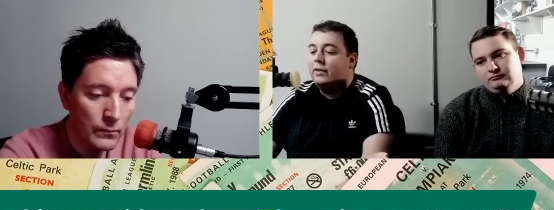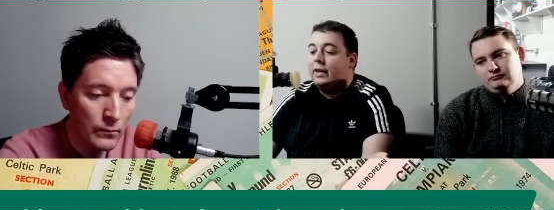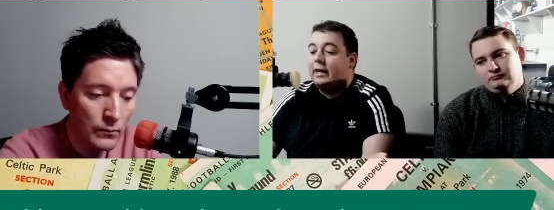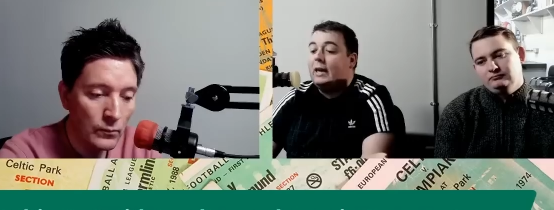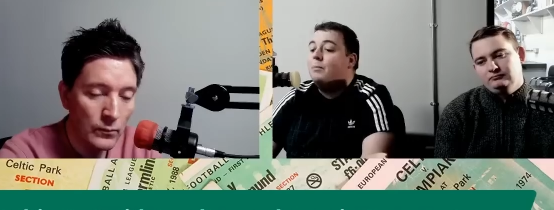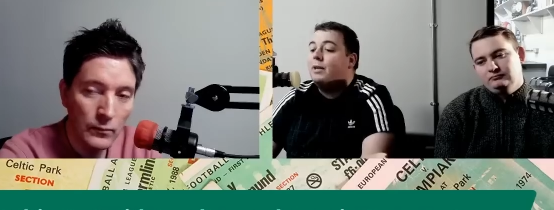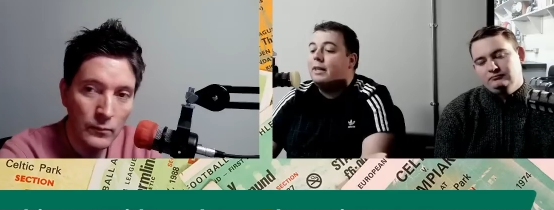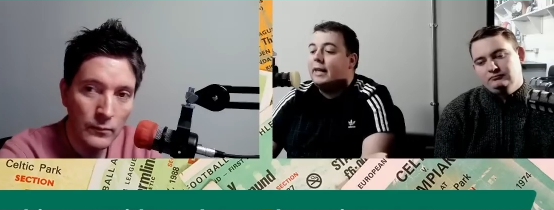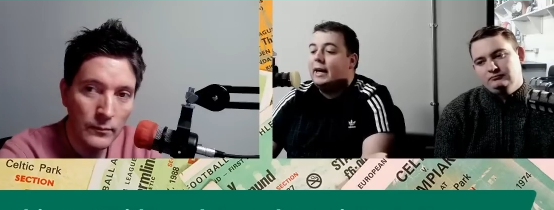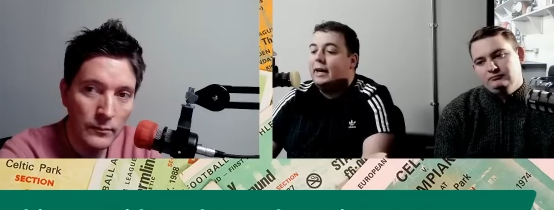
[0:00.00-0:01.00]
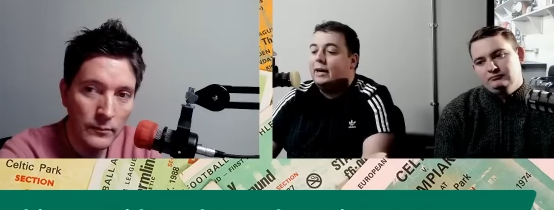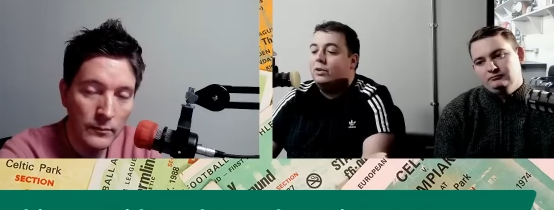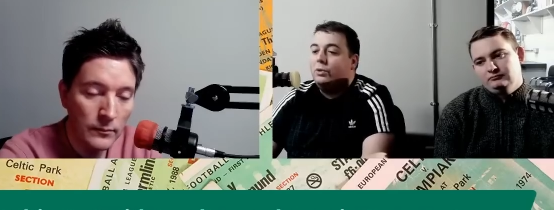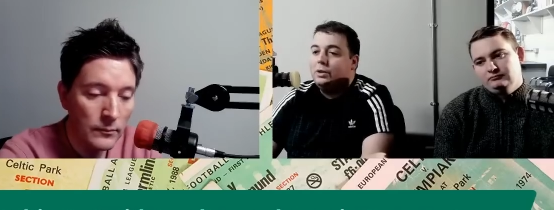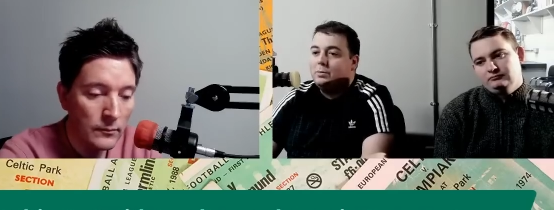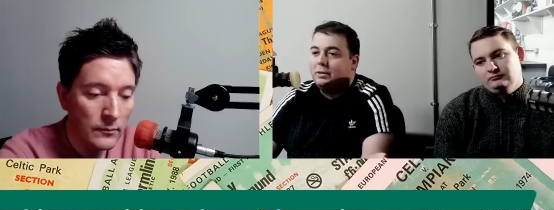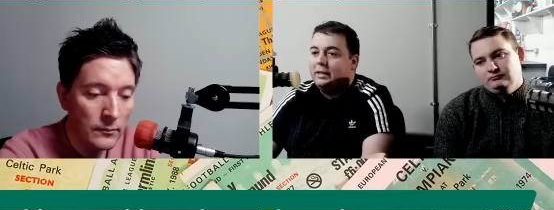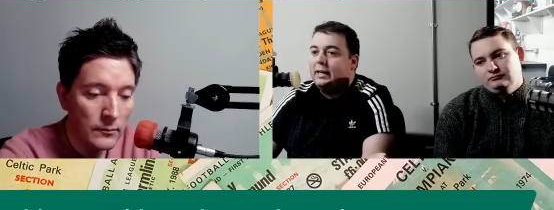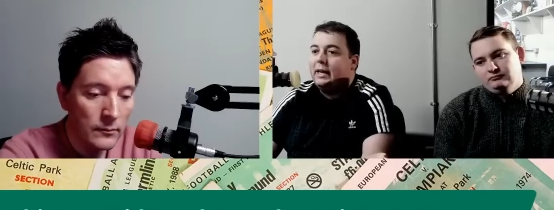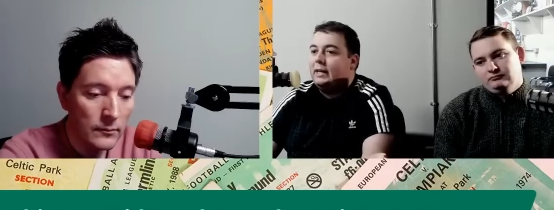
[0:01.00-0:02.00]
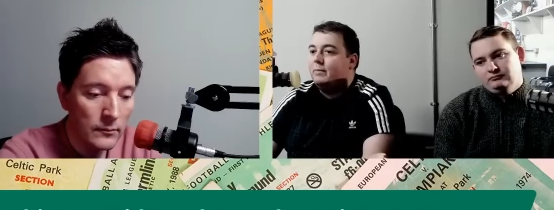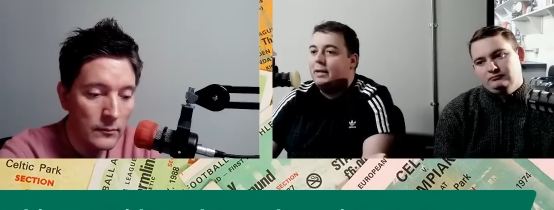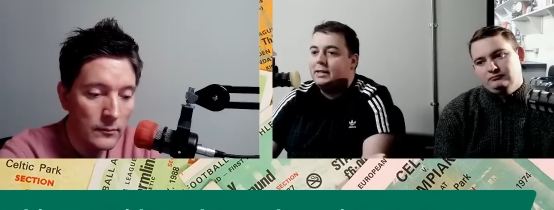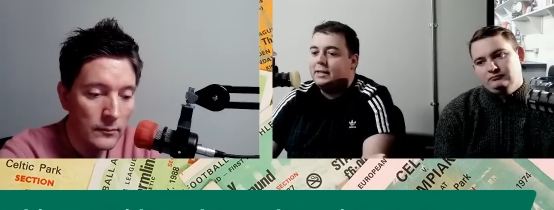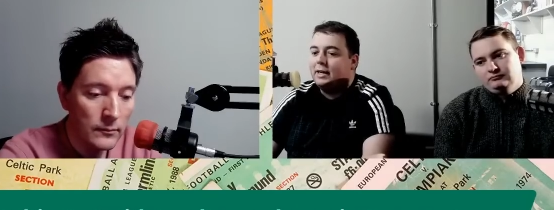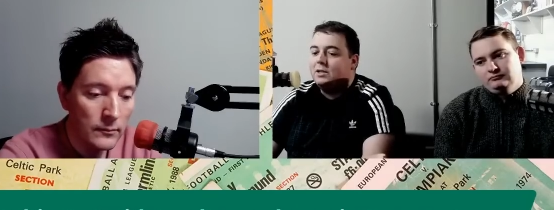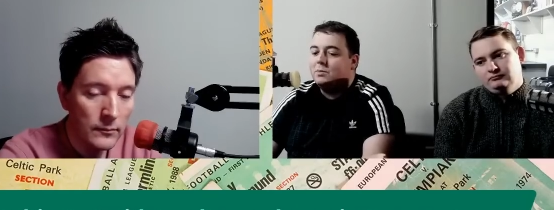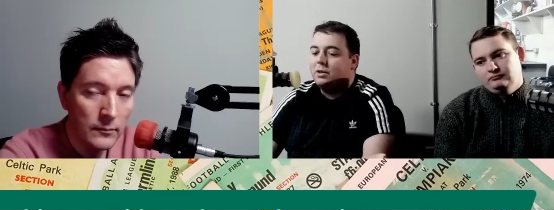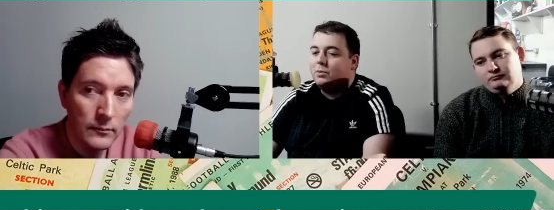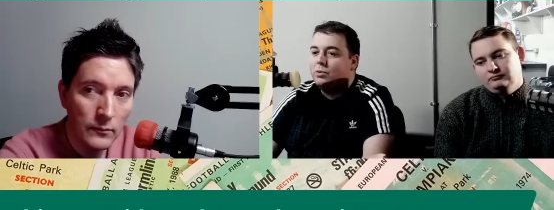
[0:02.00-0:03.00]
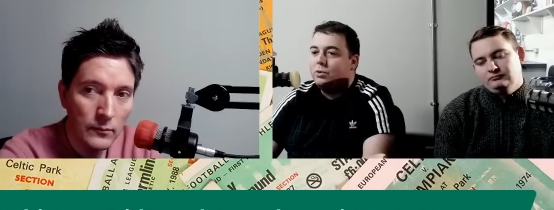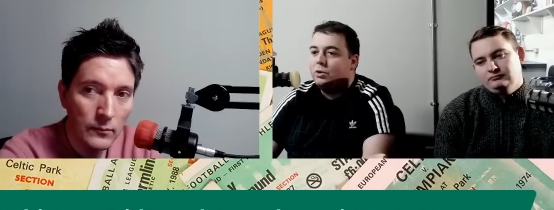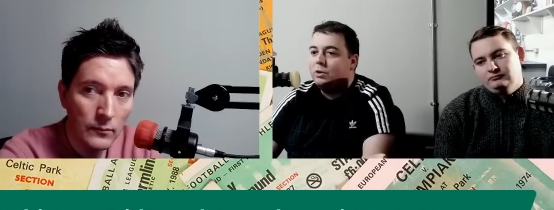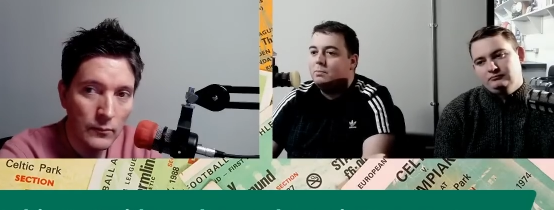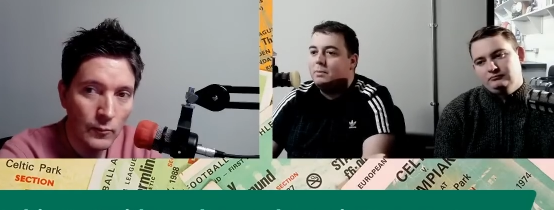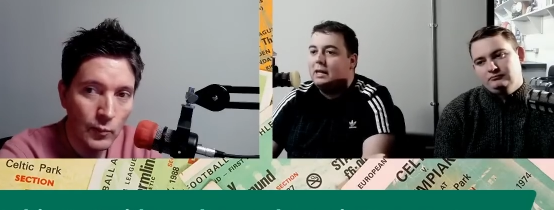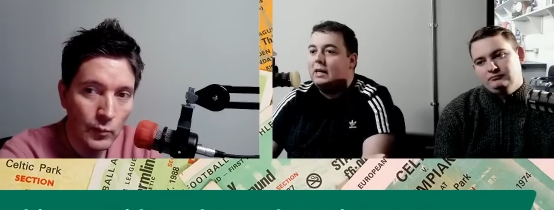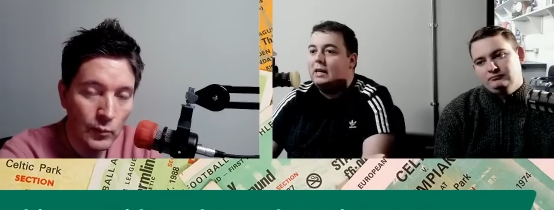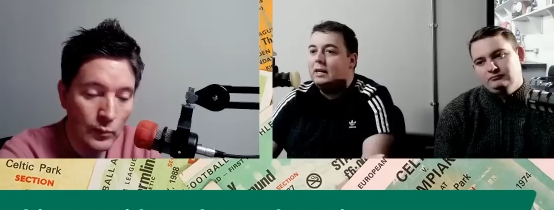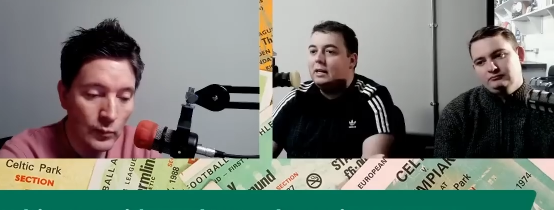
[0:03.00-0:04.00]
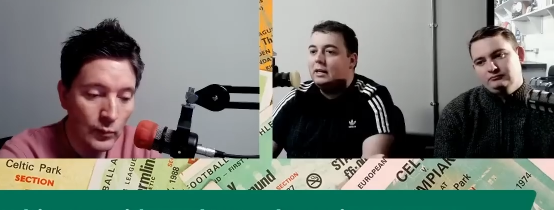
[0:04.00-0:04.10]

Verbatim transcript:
Speaker 1: a game like that, although he's played the 90 minutes against Motherwell, could be